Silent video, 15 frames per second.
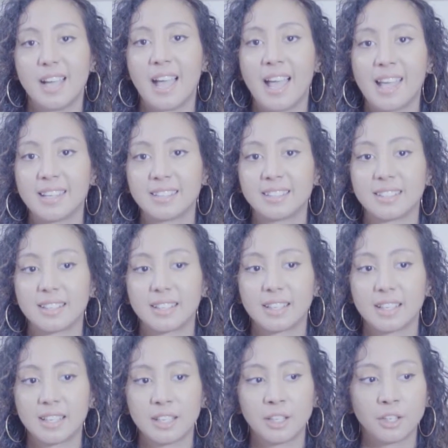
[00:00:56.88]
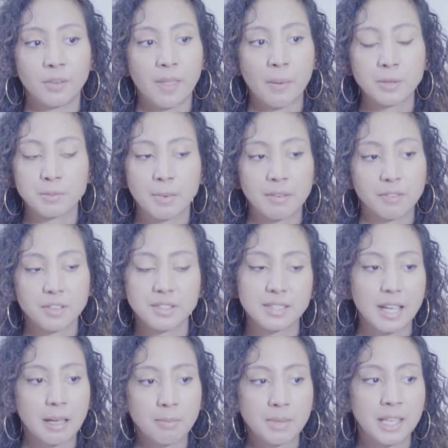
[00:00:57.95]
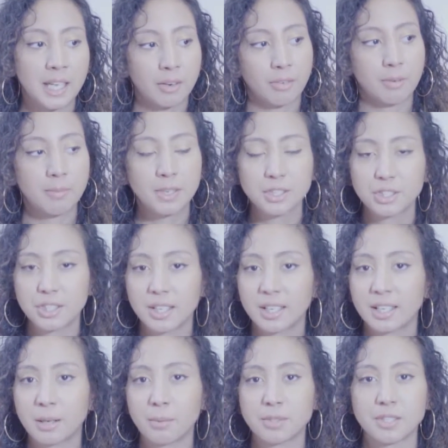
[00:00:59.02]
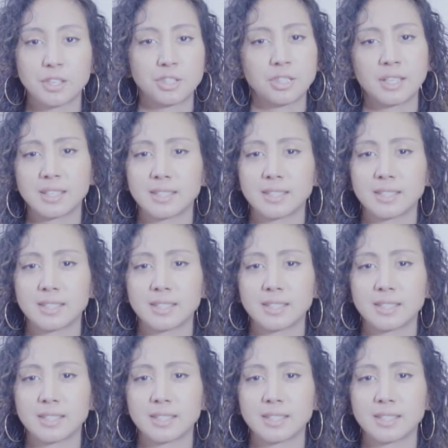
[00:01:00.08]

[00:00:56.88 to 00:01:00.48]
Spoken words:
And that was my first time being in remission. It was such an